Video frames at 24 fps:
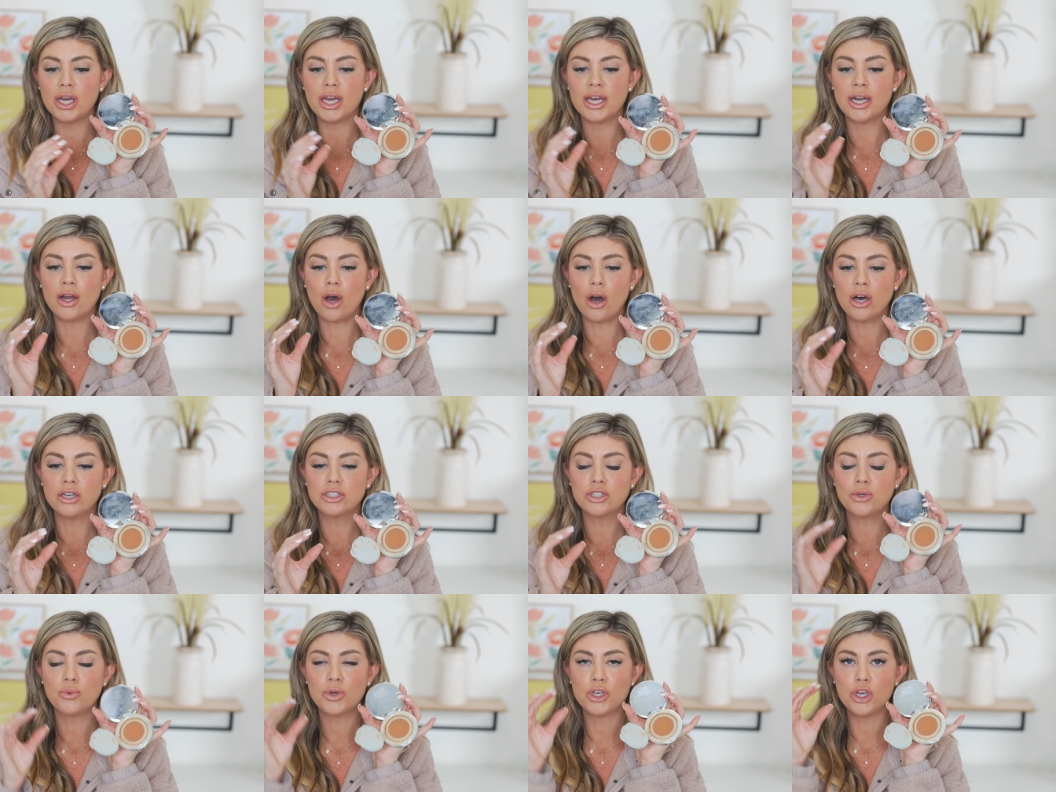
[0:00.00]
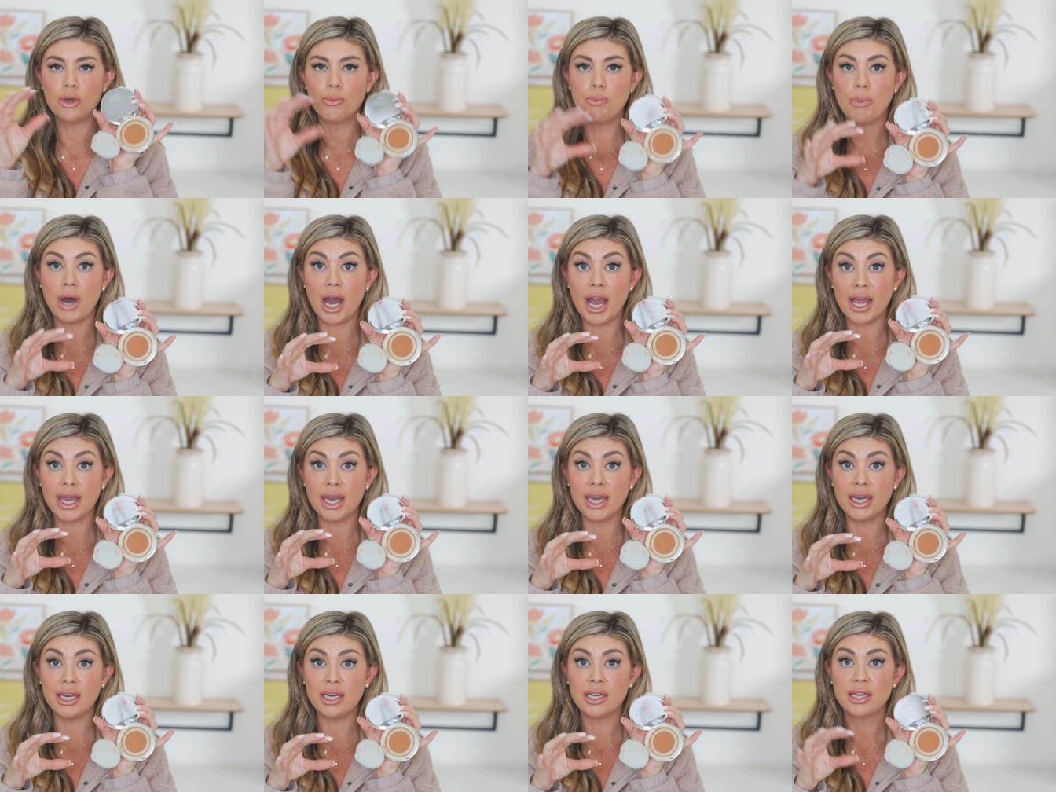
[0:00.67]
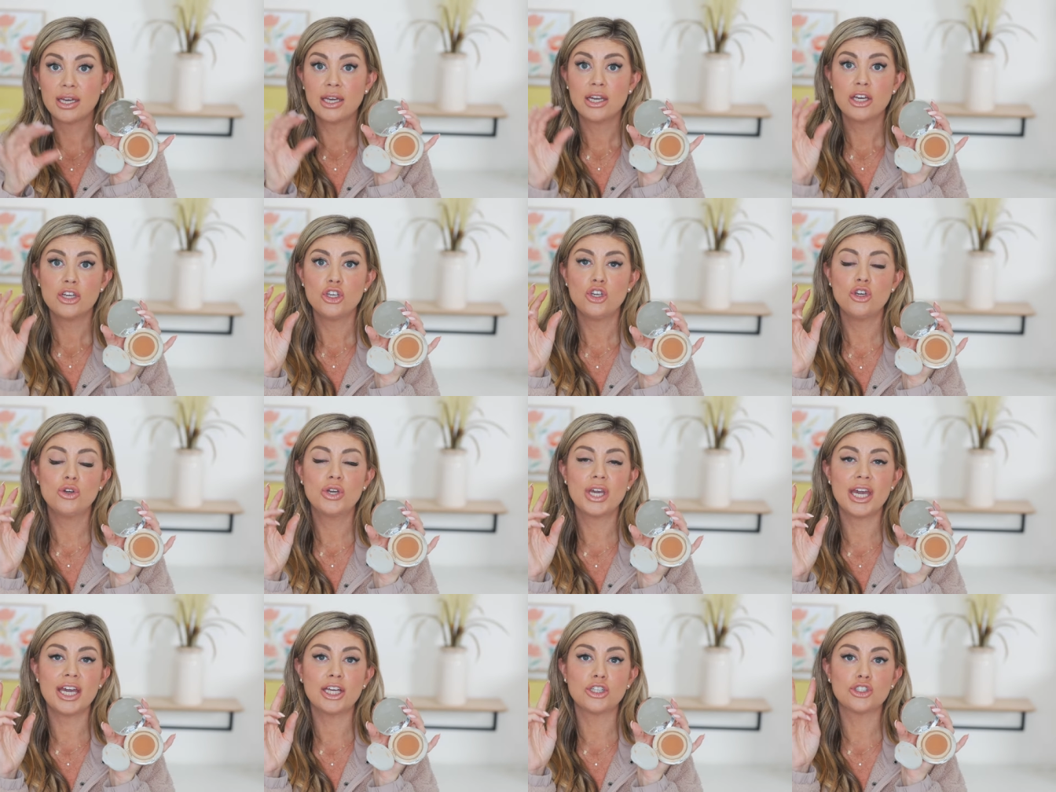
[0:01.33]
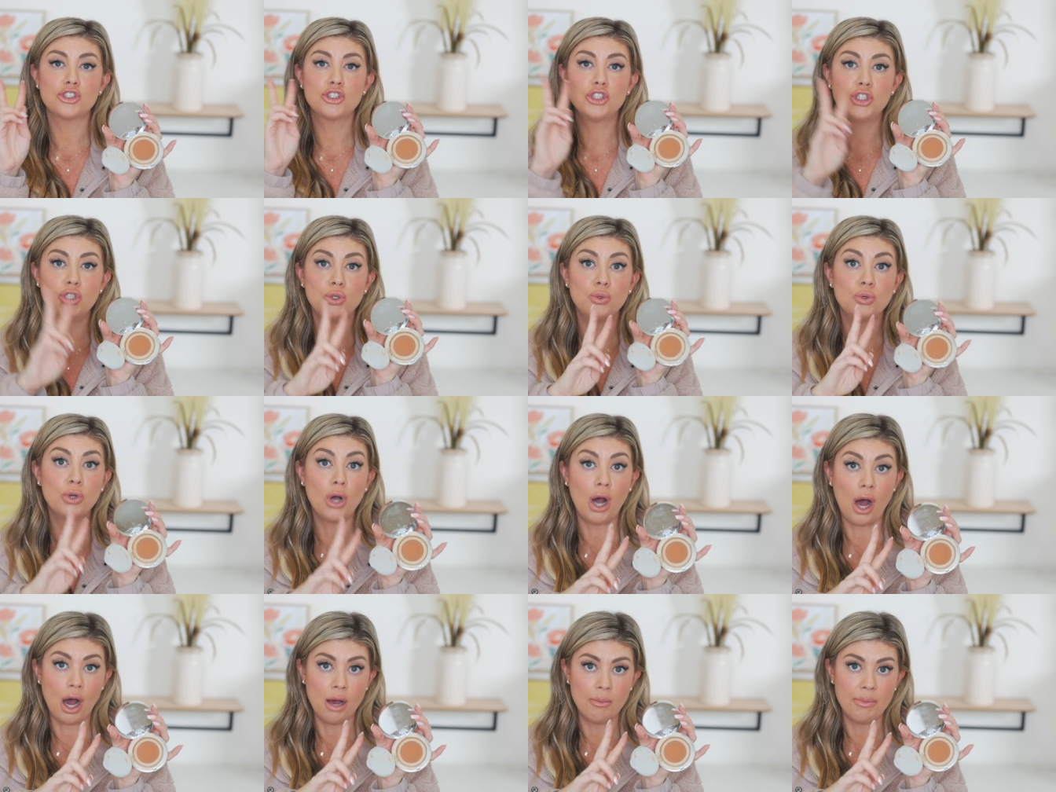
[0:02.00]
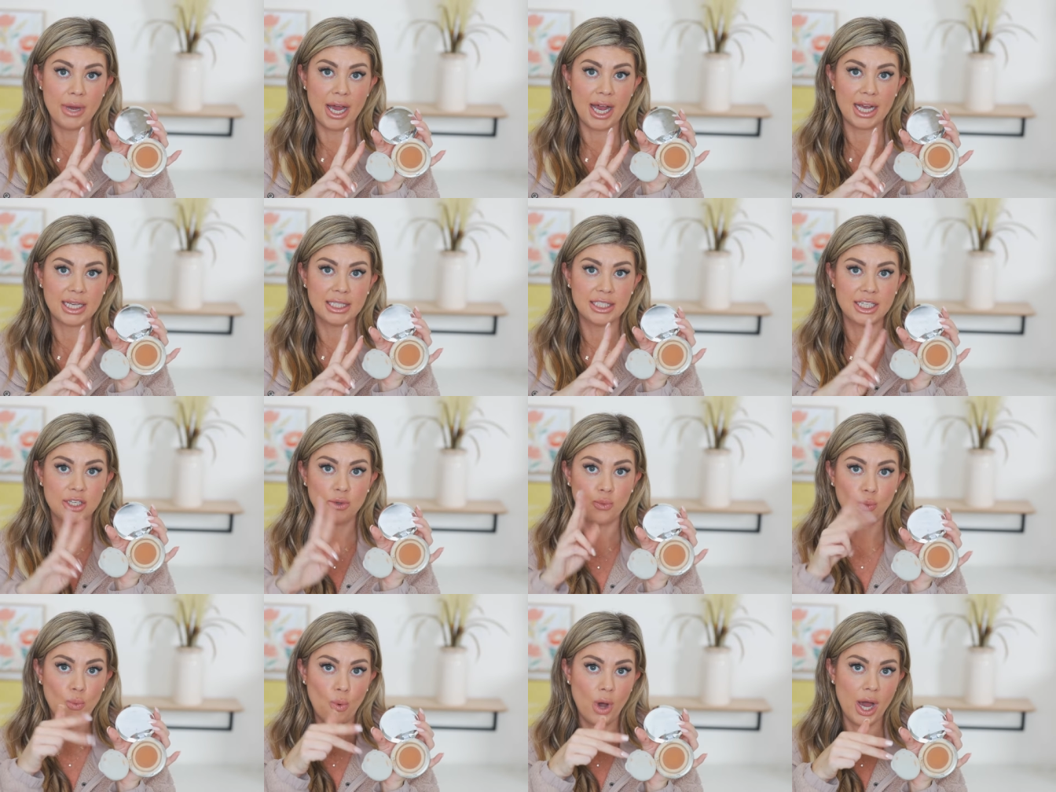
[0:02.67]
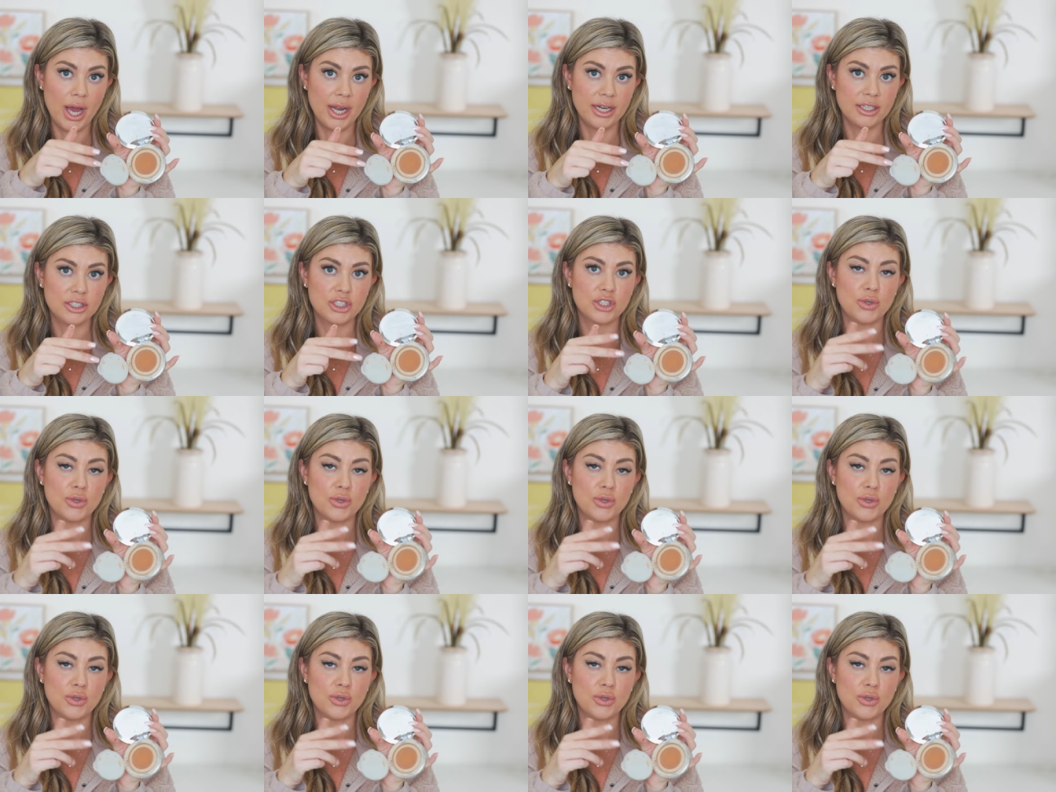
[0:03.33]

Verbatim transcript: It also, when you buy it, you get two compacts in one.